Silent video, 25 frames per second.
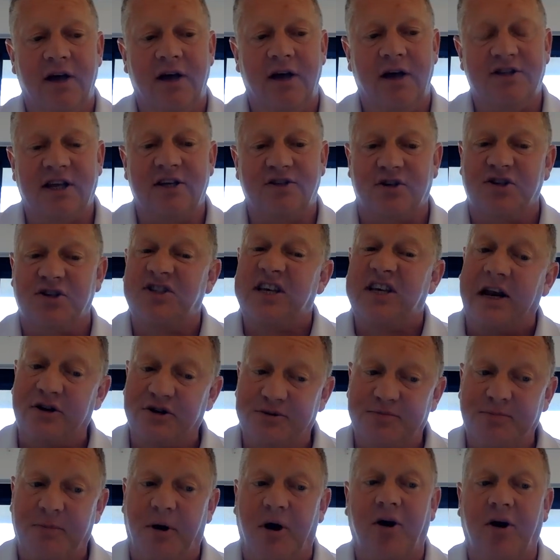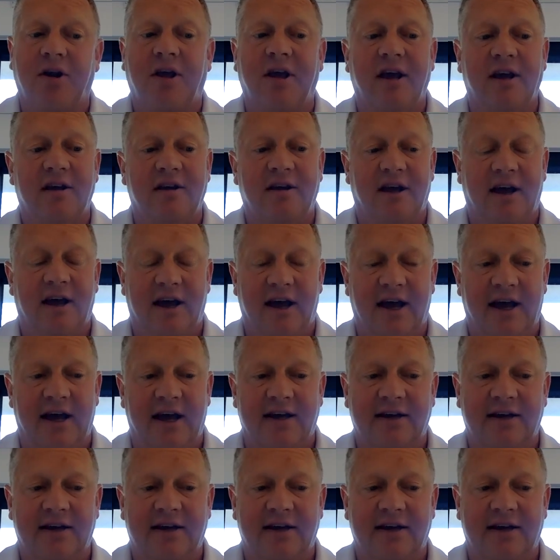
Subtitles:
still a sort of seller's market,